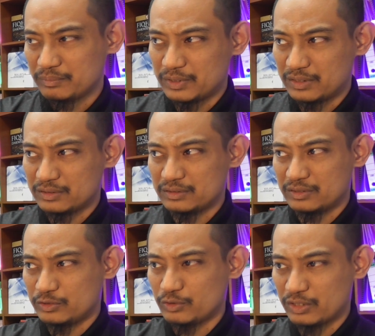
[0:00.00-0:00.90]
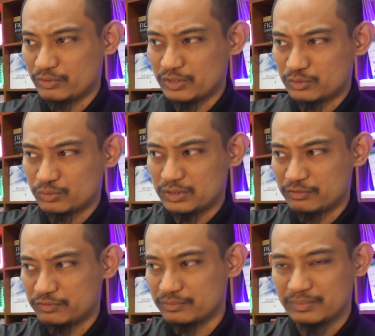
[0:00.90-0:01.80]
meaning you are only true
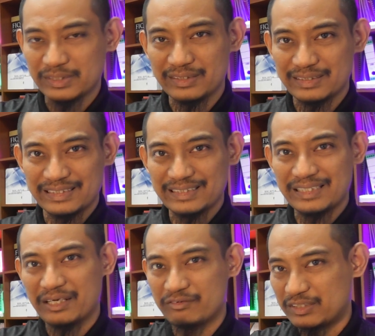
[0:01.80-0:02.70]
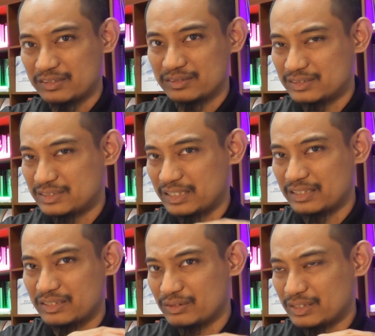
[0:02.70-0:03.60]
if, meaning they have
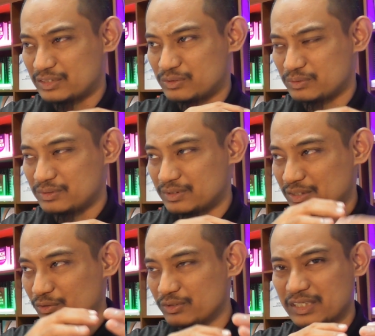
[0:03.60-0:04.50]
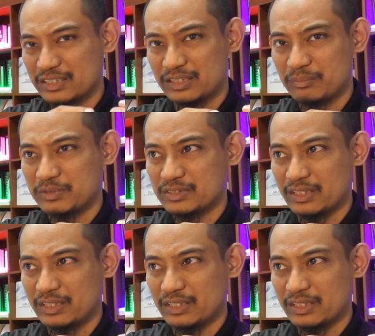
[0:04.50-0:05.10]
that already established,